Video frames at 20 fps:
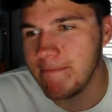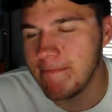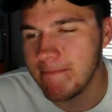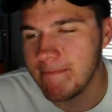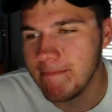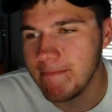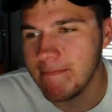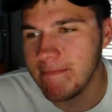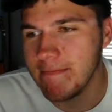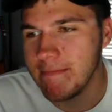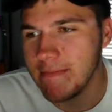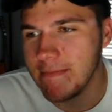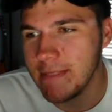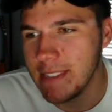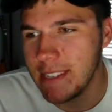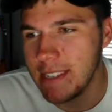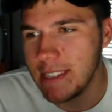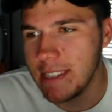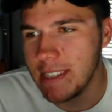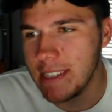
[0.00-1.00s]

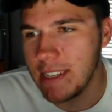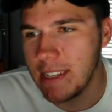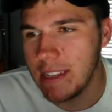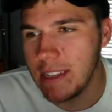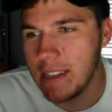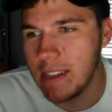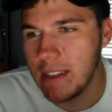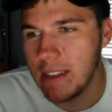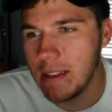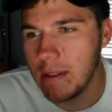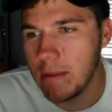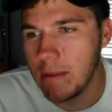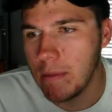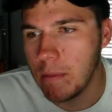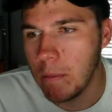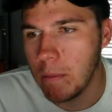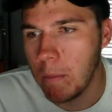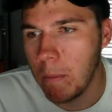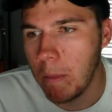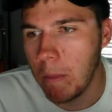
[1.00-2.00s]

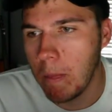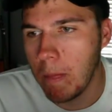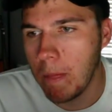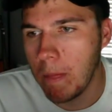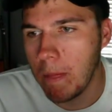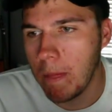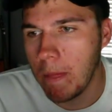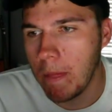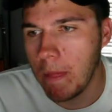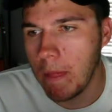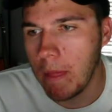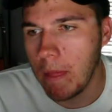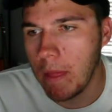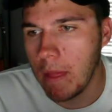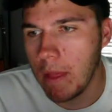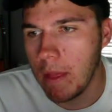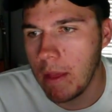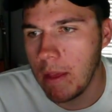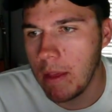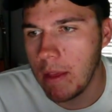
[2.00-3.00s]

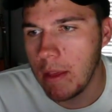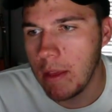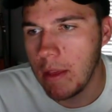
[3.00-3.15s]
No one is speaking in this clip.